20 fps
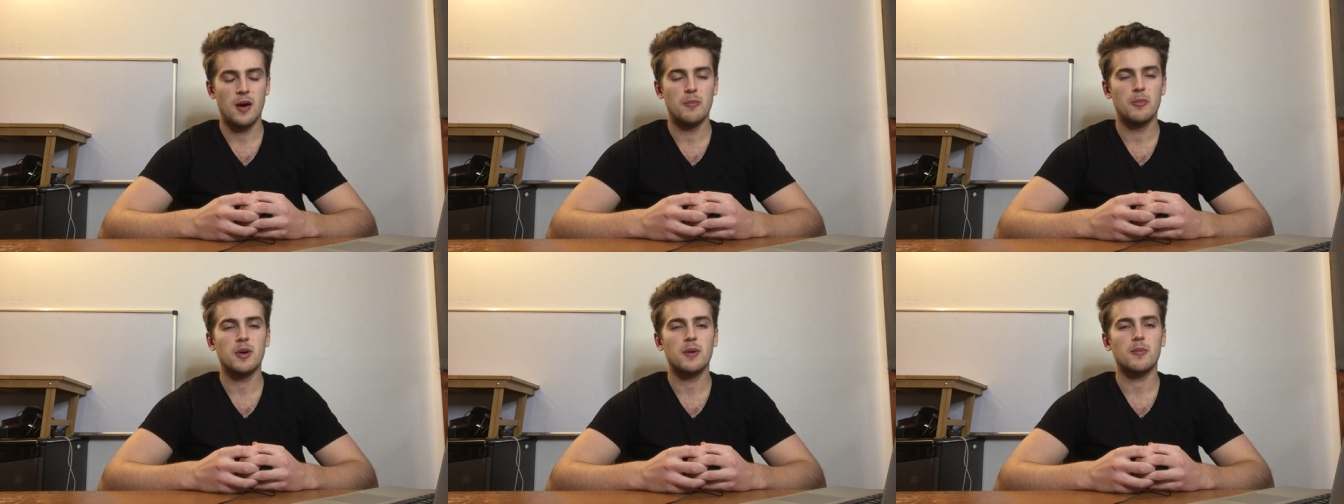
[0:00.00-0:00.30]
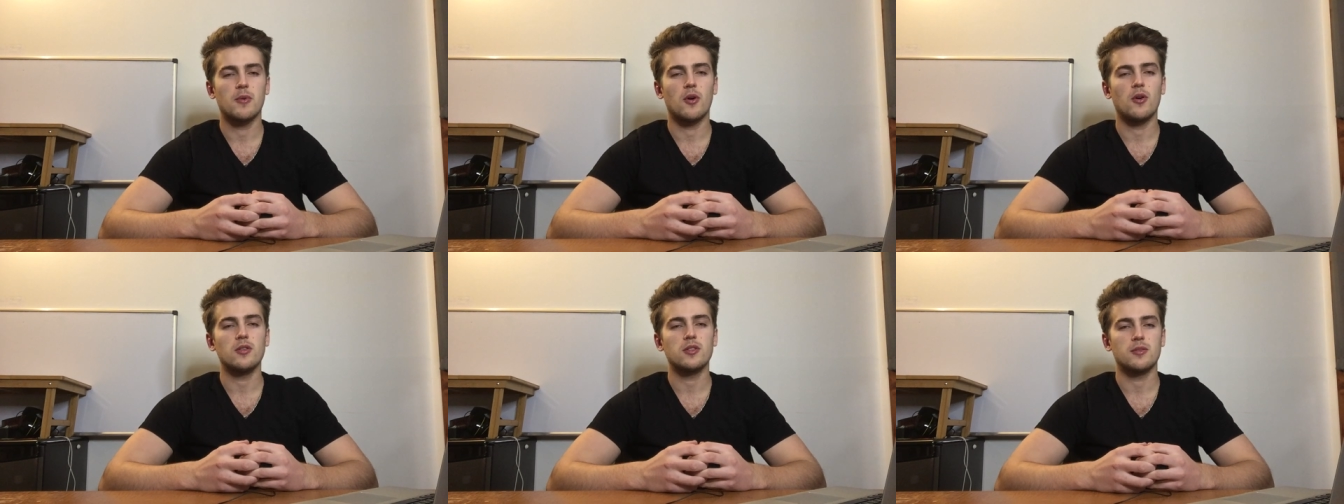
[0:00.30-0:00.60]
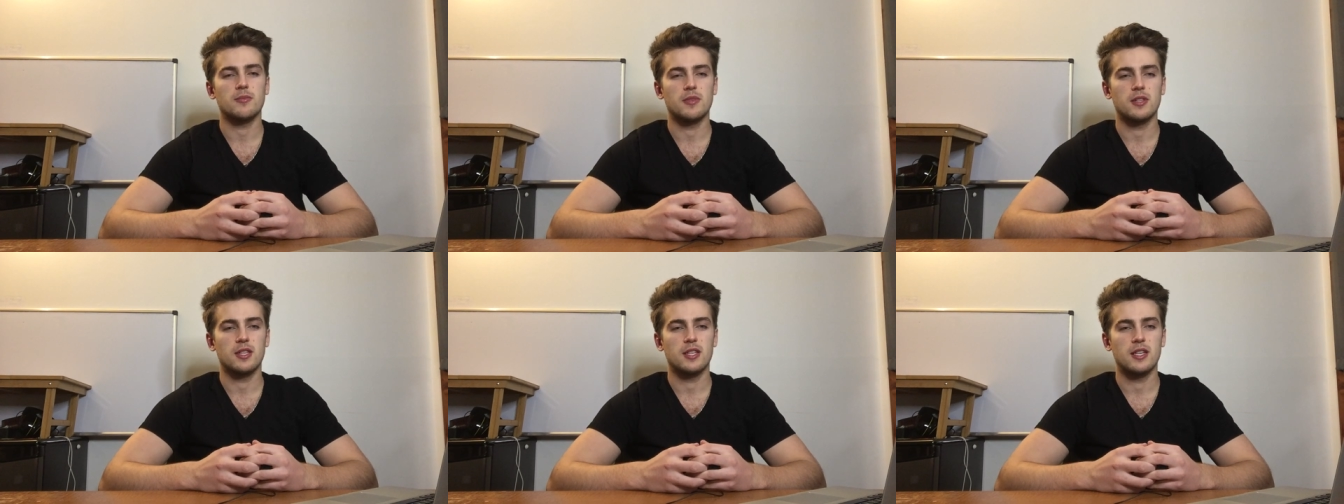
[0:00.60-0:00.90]
But
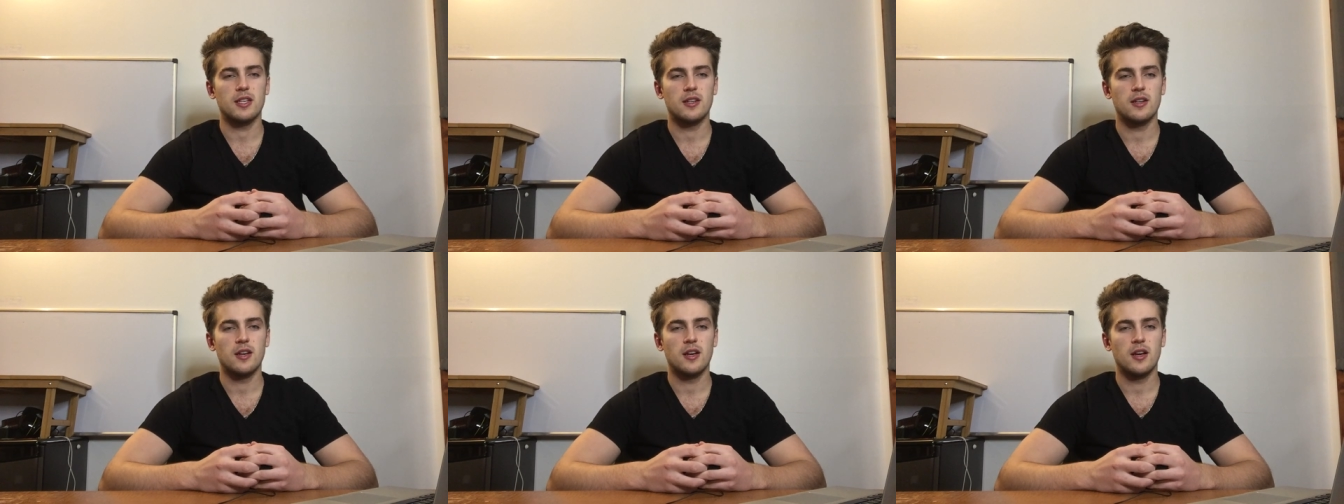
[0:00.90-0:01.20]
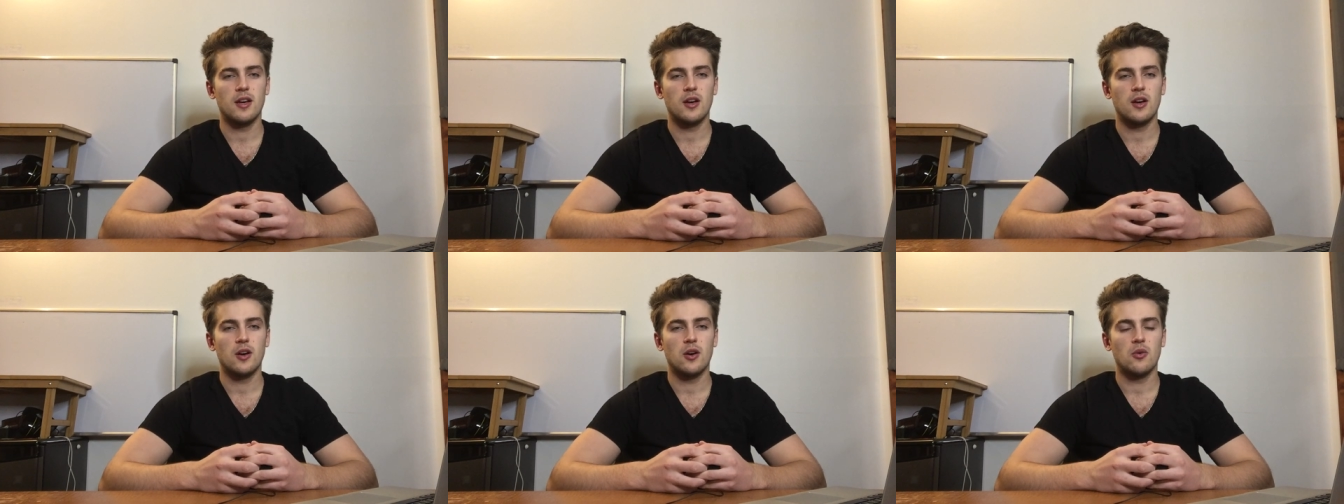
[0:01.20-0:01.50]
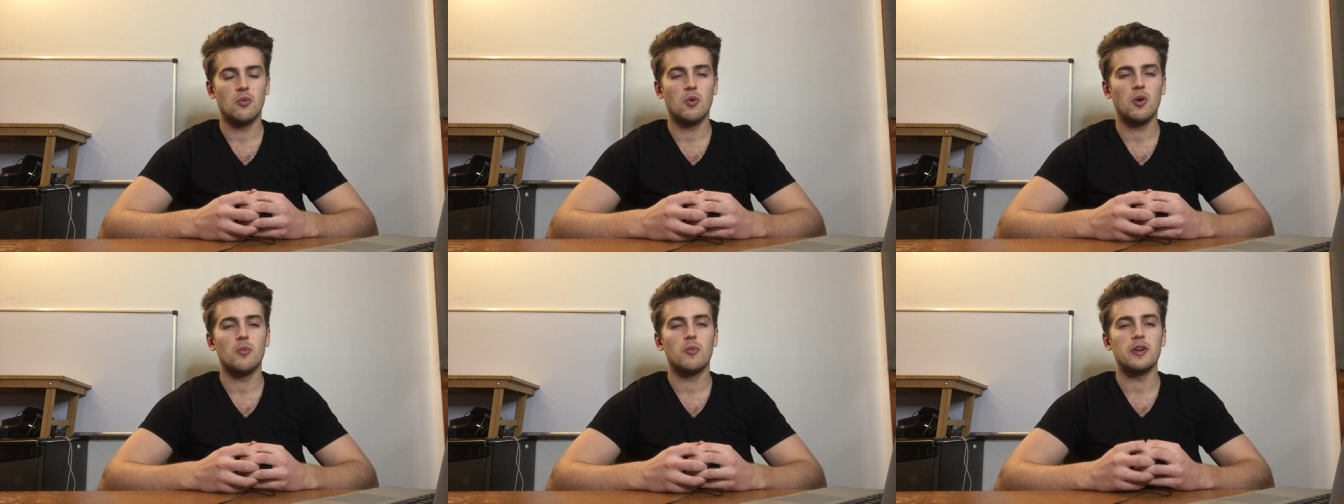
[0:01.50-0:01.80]
ultimately,
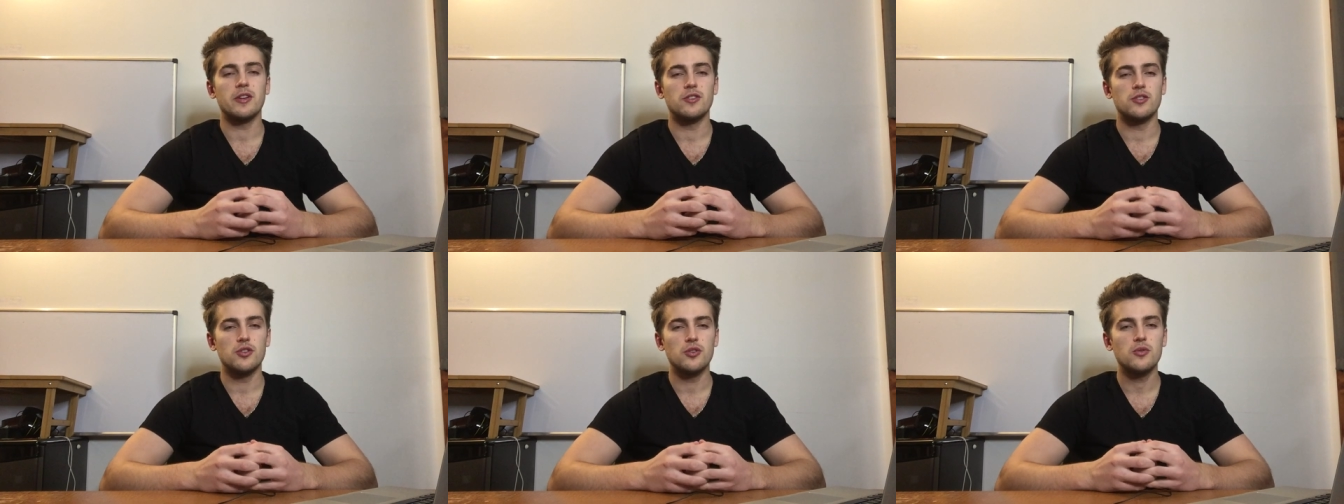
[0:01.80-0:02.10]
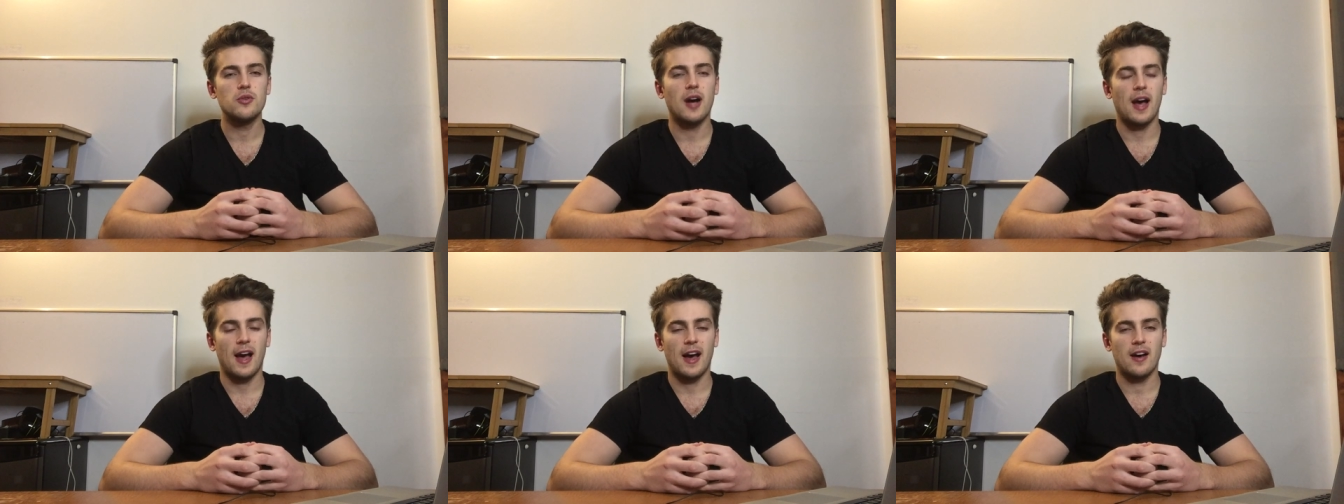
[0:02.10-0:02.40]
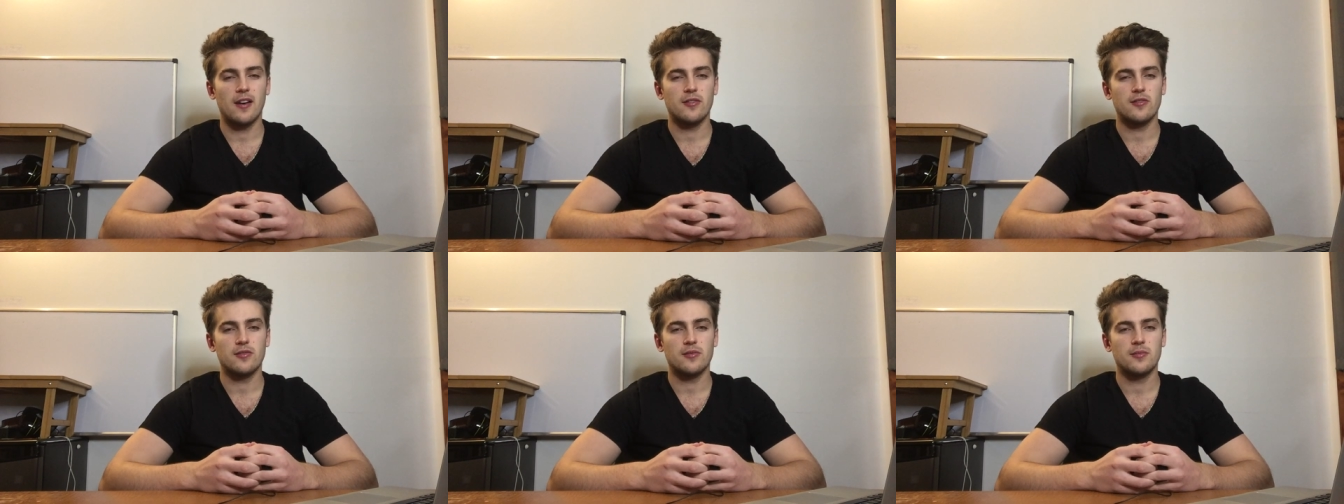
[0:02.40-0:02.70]
what we do
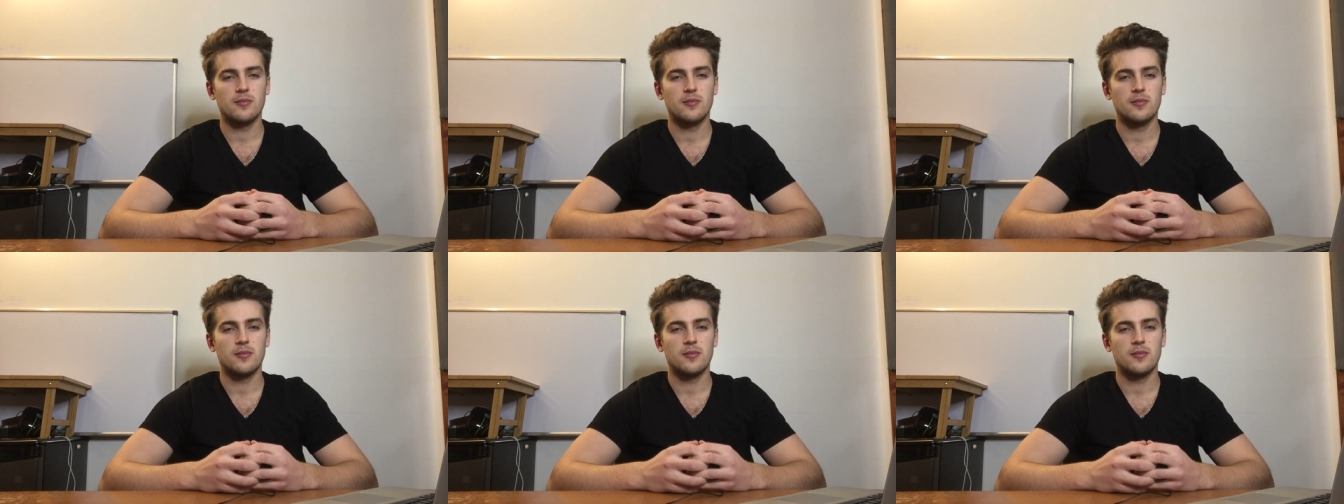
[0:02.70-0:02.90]
have